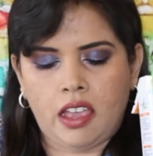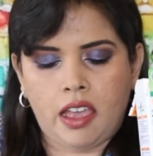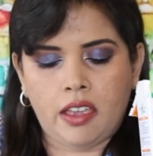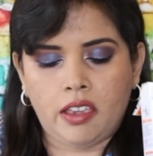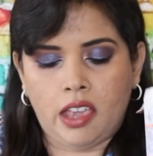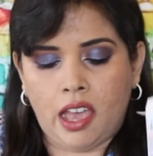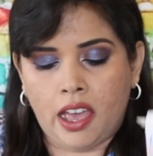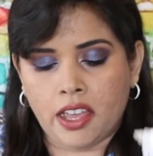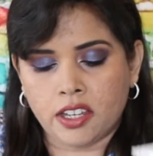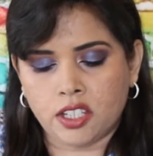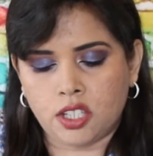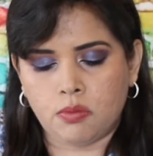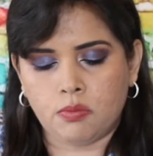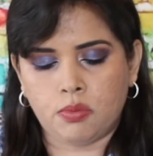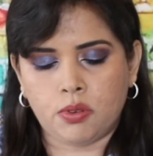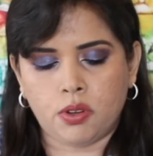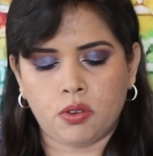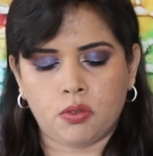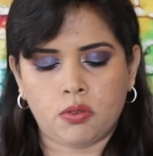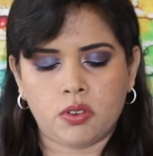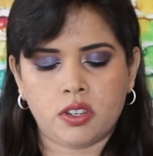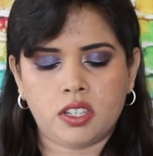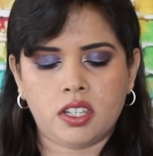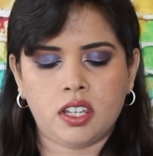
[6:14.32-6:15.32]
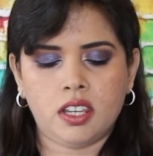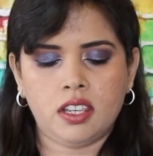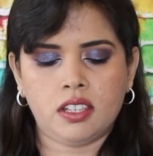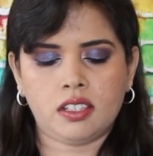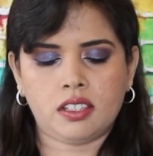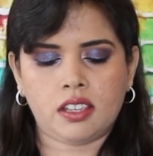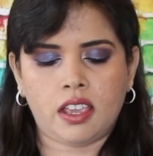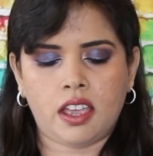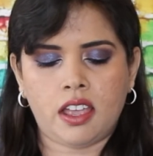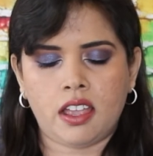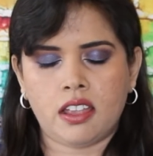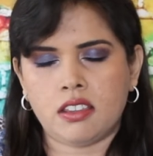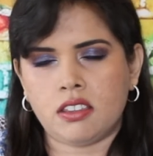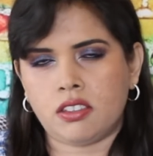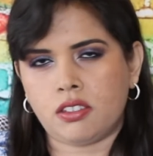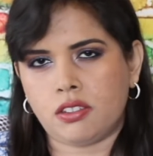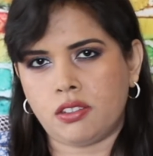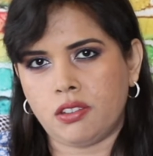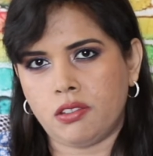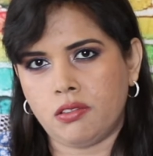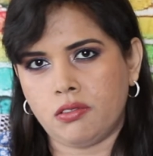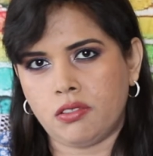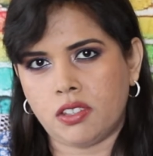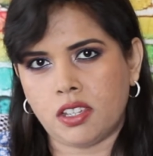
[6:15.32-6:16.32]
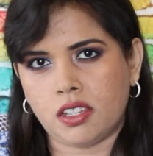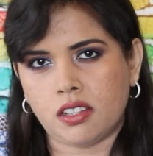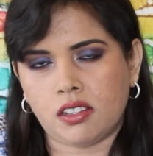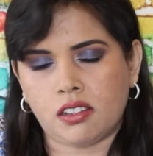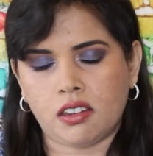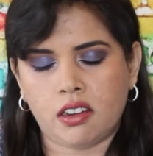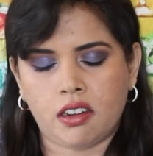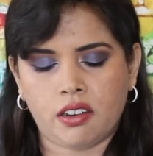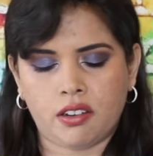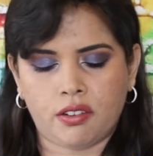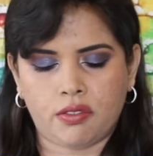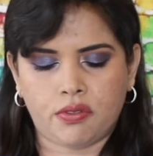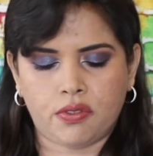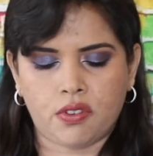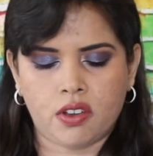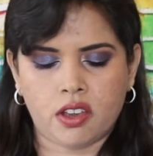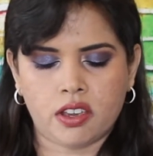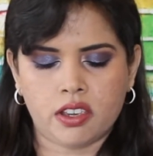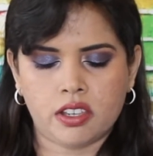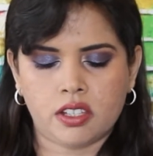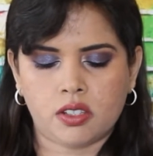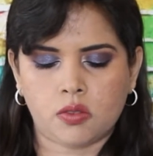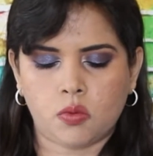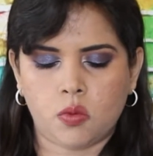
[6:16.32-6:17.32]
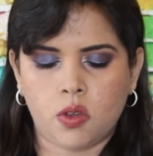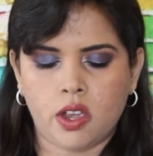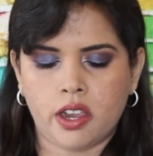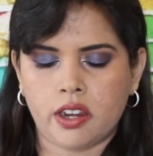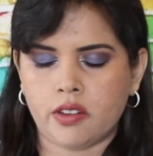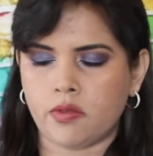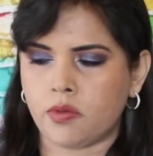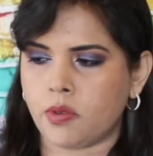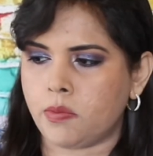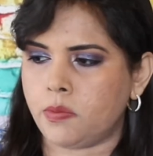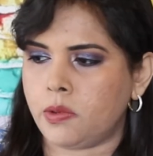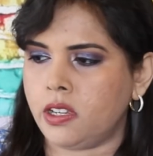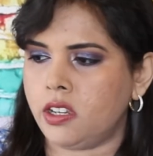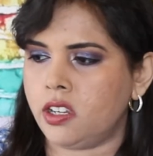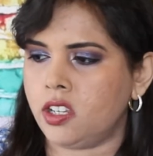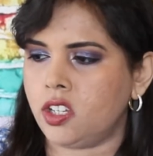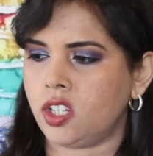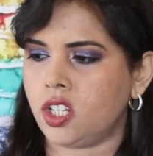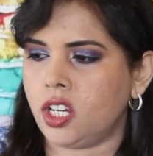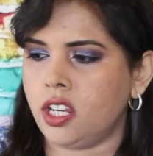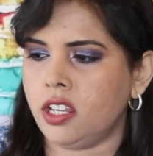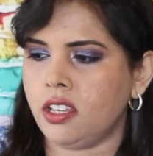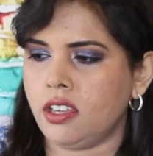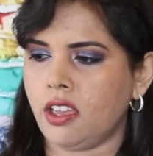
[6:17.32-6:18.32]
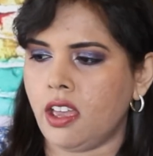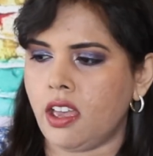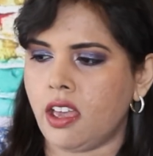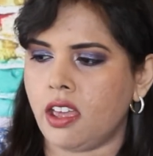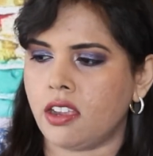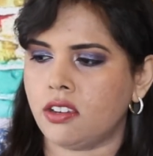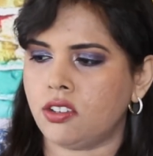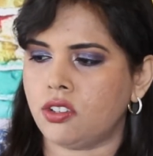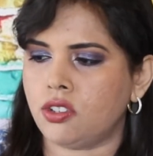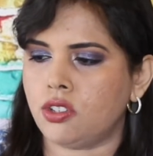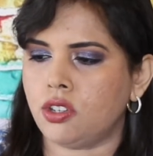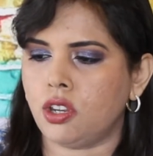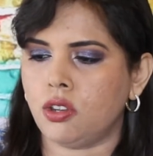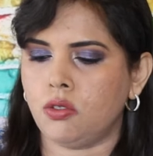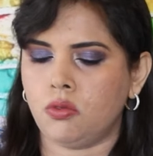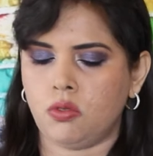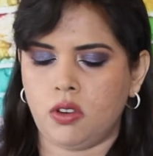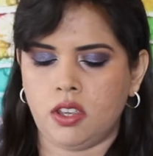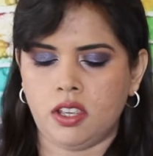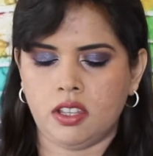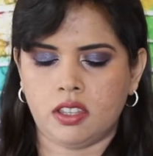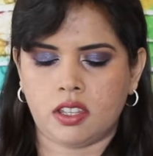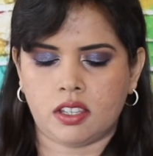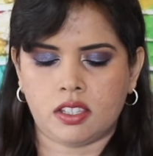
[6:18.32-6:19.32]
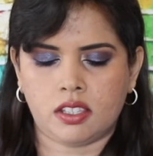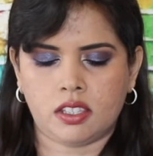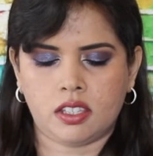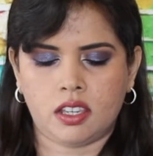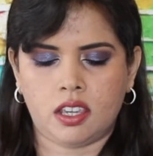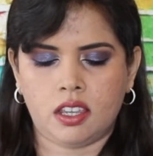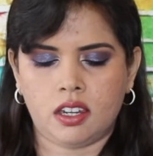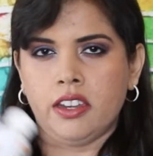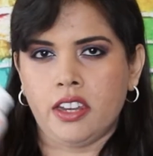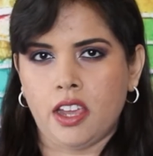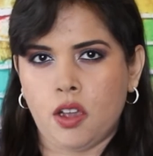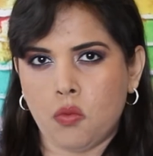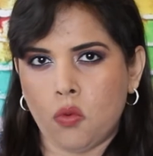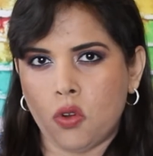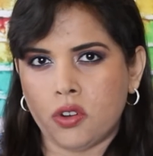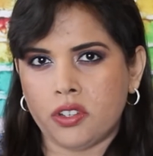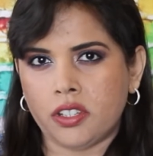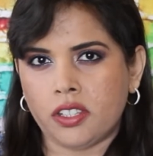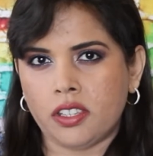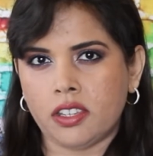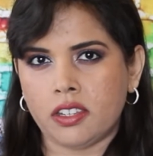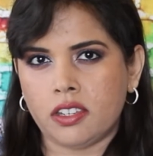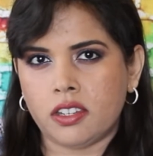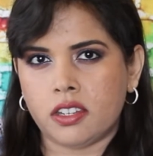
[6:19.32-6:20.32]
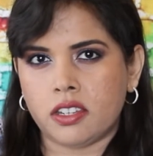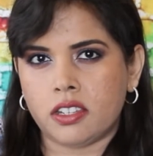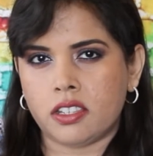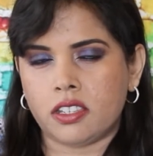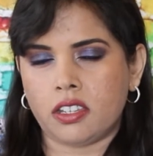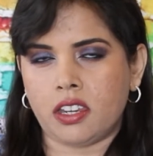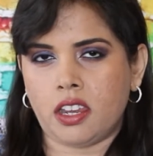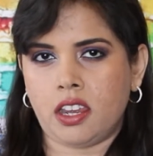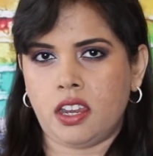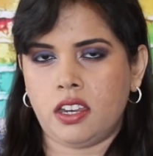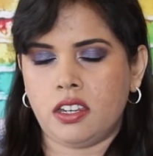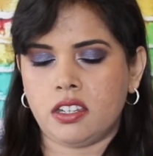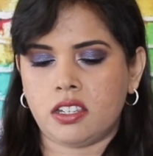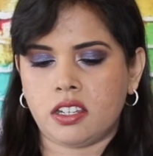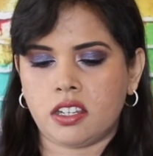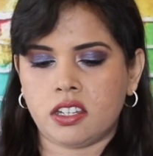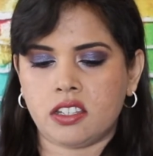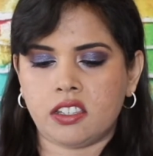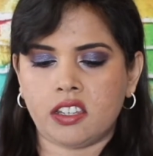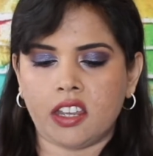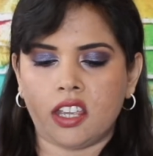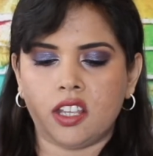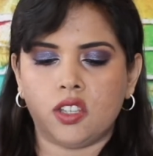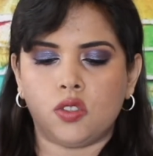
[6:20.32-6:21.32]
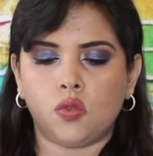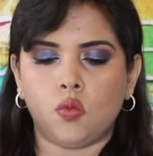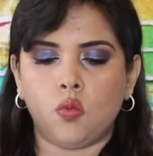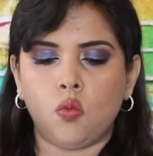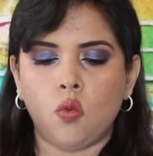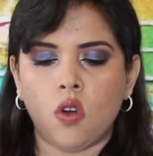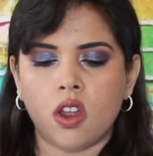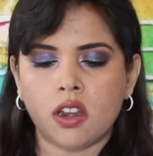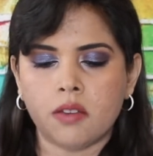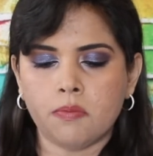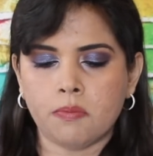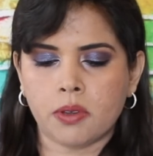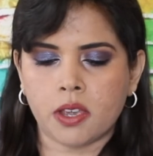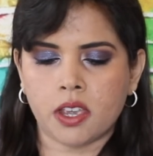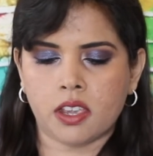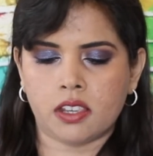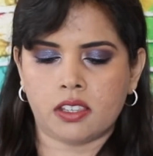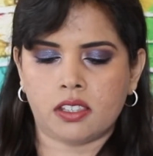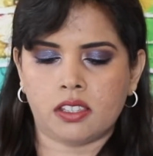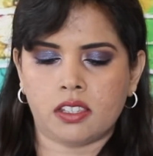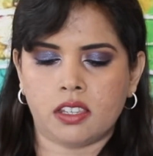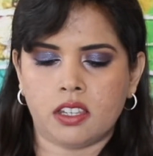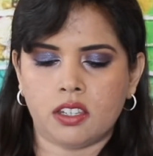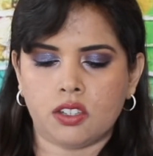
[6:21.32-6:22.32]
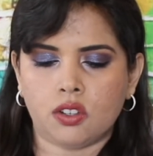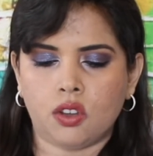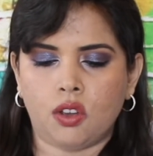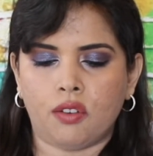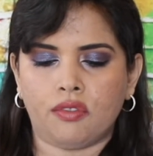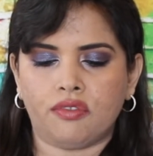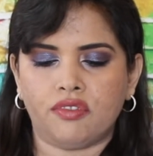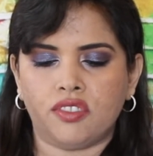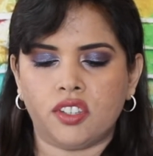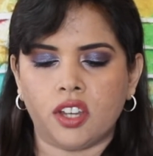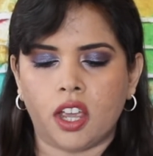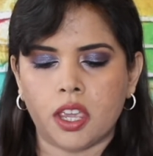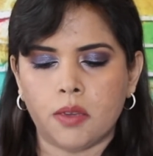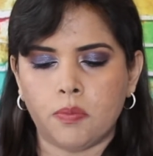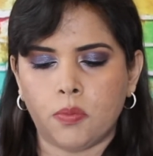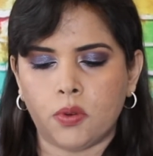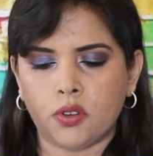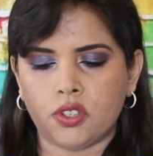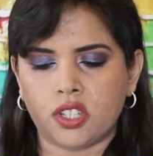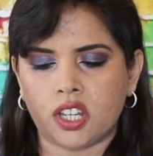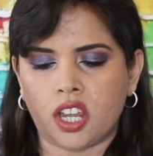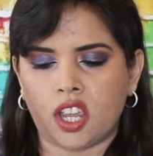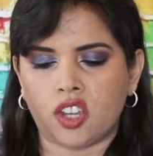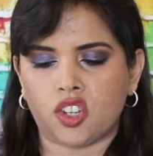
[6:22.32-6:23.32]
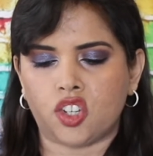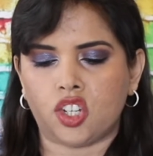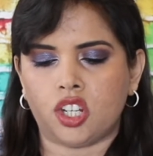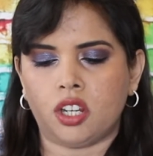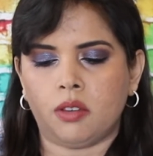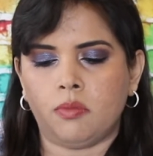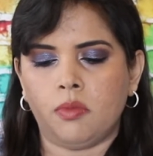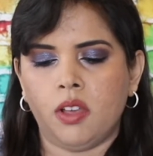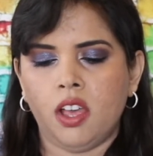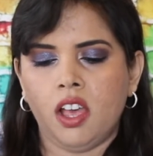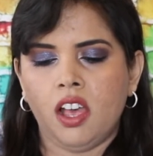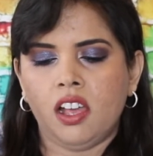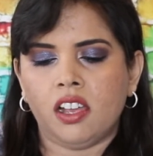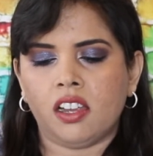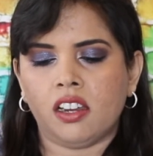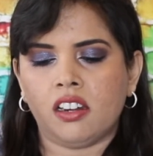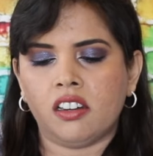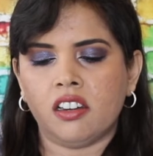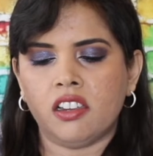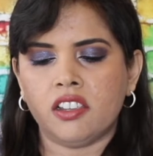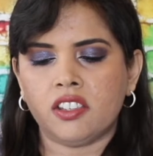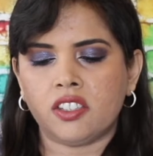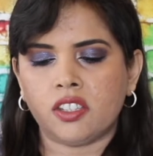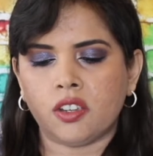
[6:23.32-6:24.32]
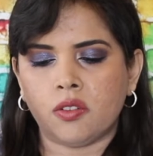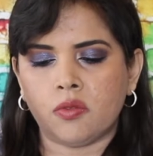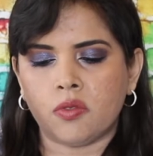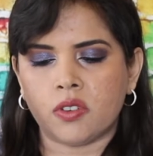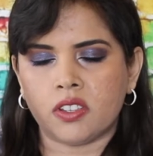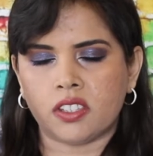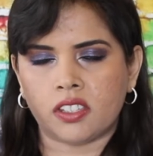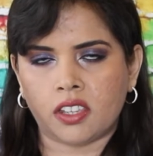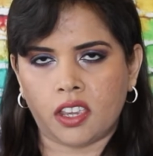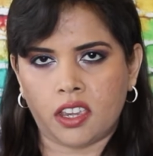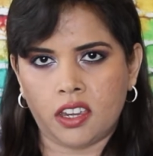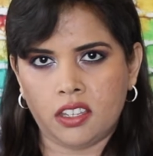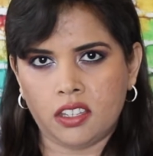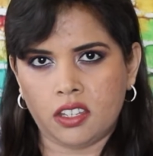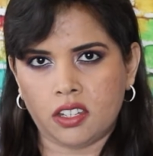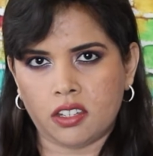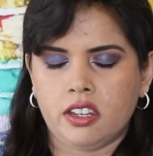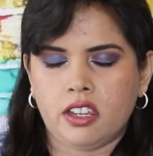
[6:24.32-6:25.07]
and impurities, and soothes and clarifies while replenishing and toning the skin. Now, what does it contain? It contains 1% of dipotassium glycerizate.